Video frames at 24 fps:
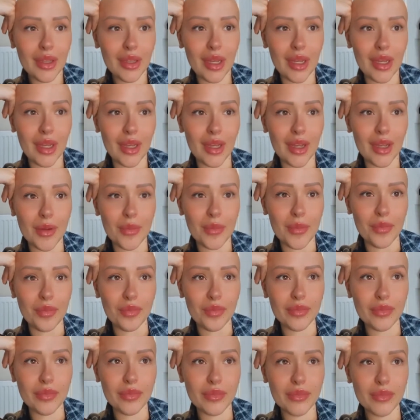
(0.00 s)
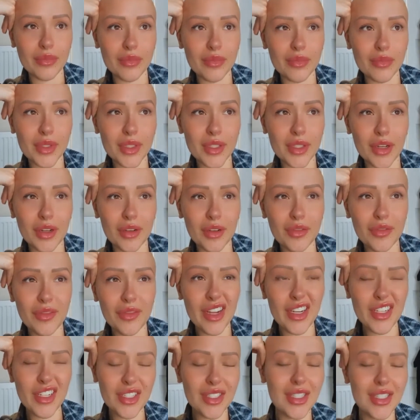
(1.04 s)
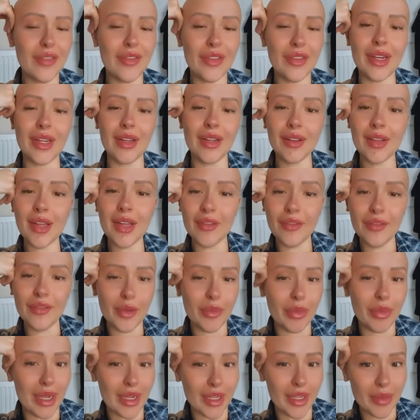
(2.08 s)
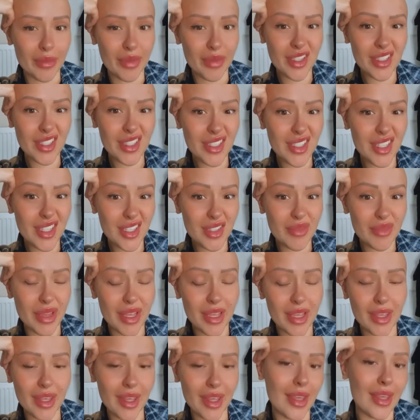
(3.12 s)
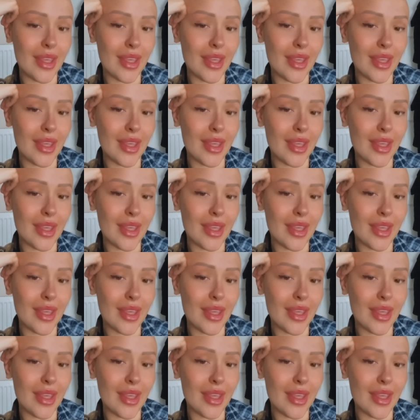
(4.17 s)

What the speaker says: So find yourself a little comfort blanket because it does make it